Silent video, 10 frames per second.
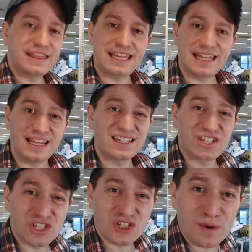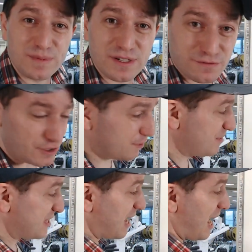the descriptive verb
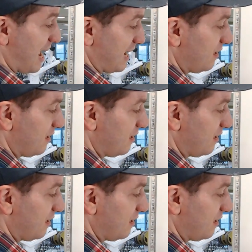side,